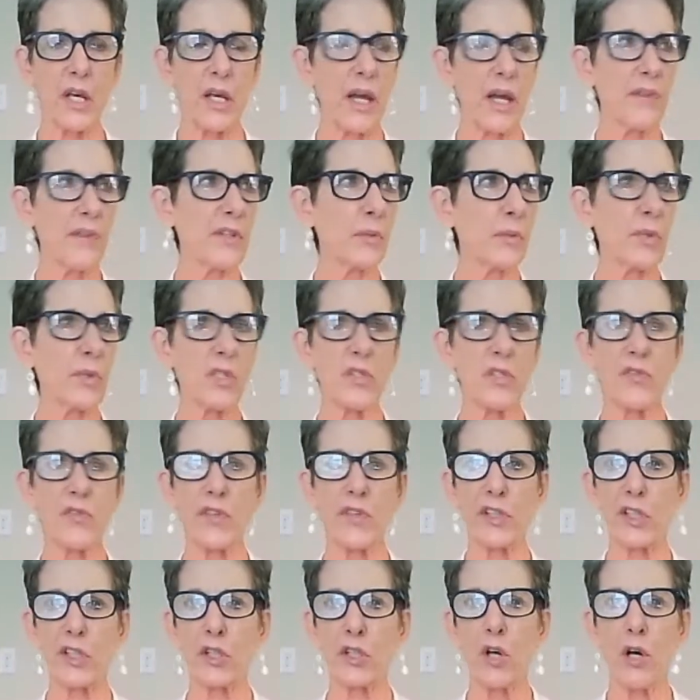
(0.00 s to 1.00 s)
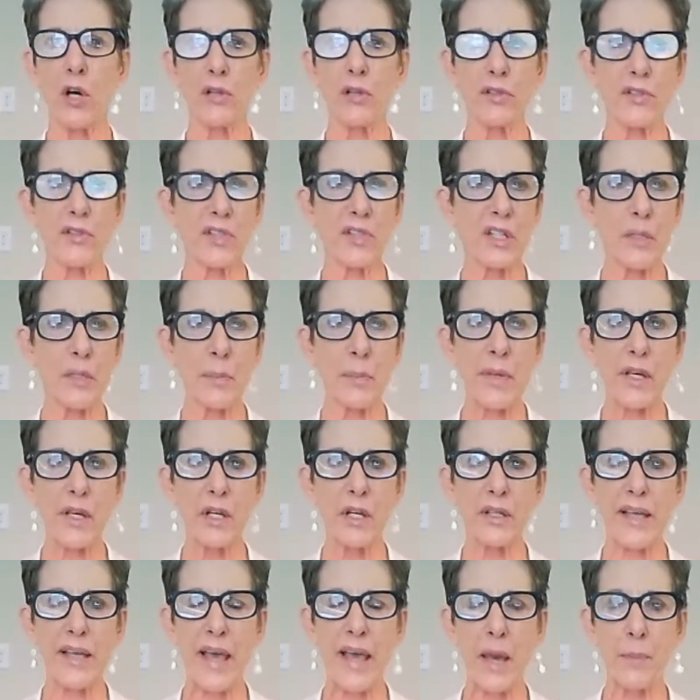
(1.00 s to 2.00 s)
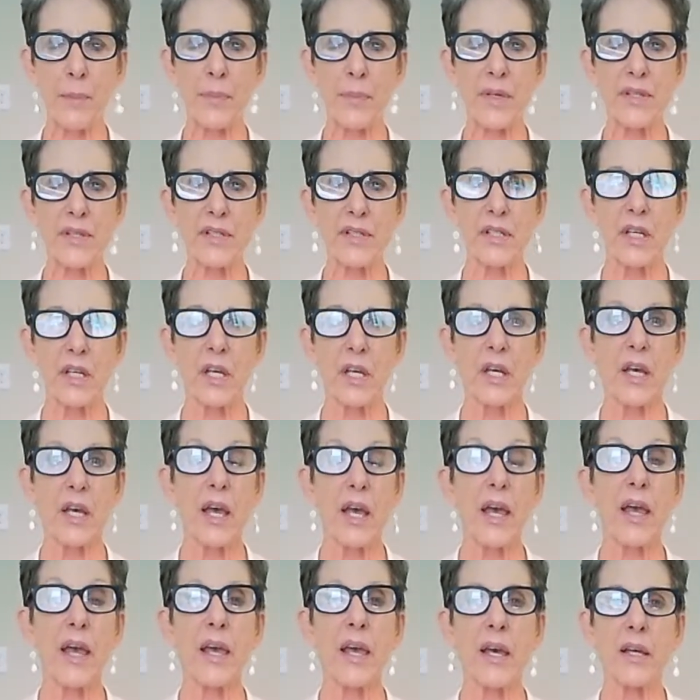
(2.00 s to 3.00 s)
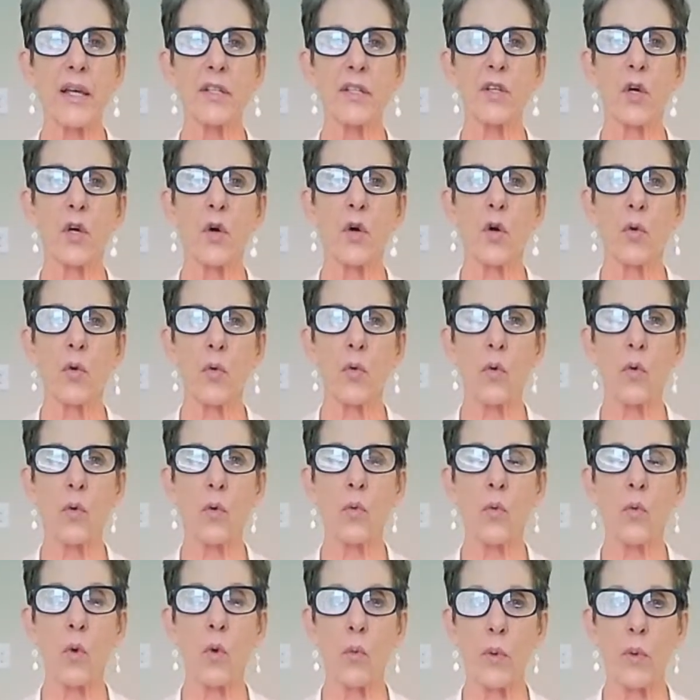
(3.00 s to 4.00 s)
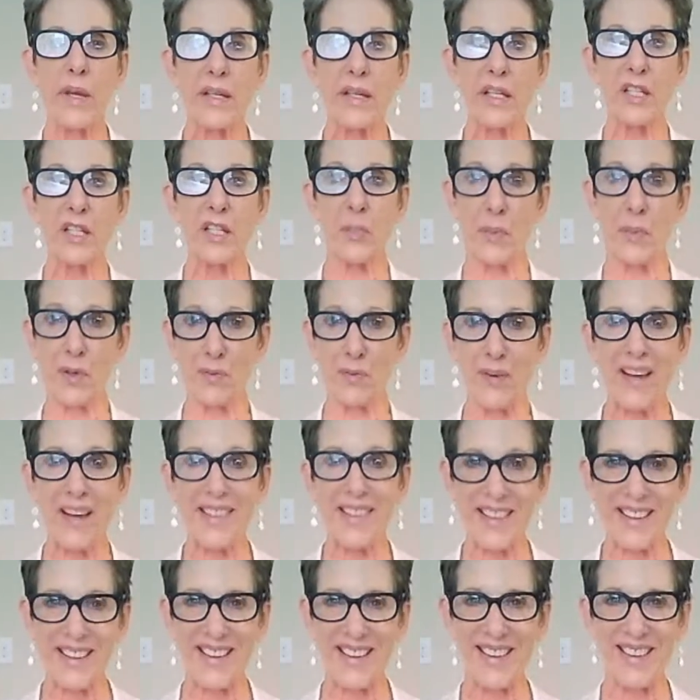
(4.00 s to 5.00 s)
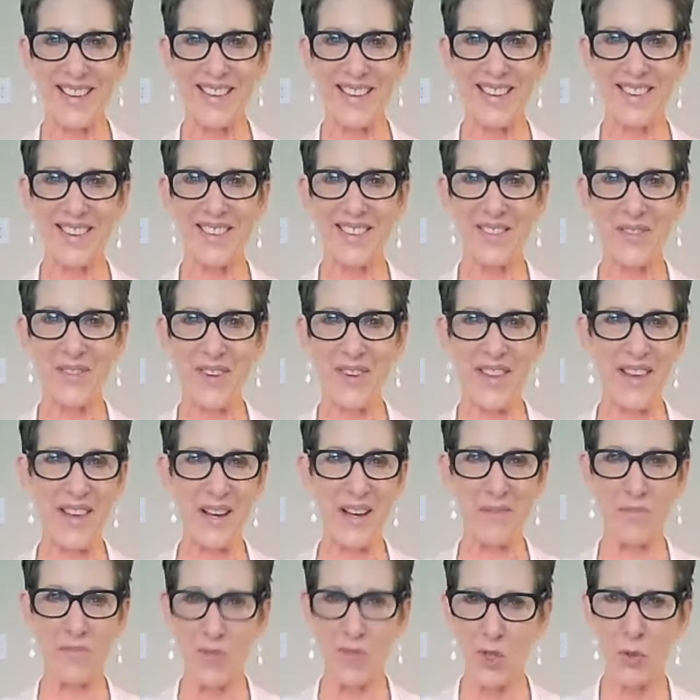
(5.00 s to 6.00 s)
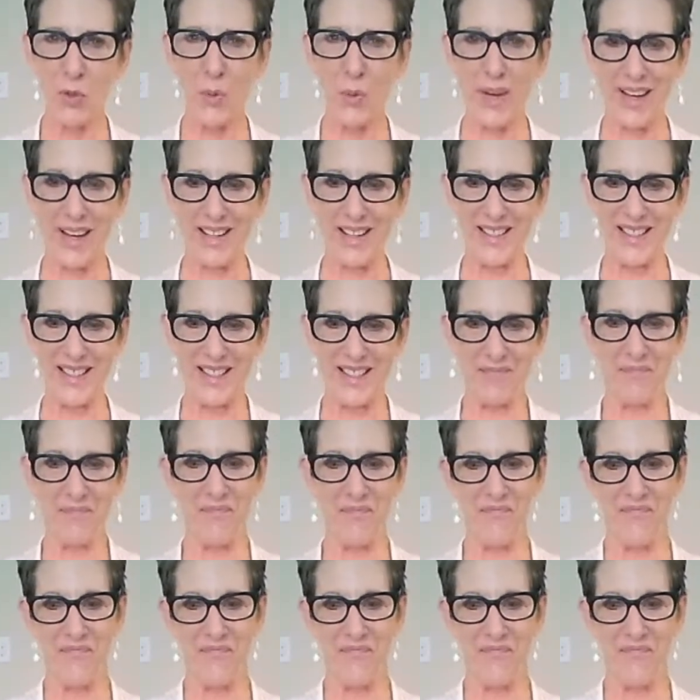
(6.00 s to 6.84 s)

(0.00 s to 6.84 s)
everyone who's feeling called is going to be on campus, and we need to be ready for them, 2 weeks.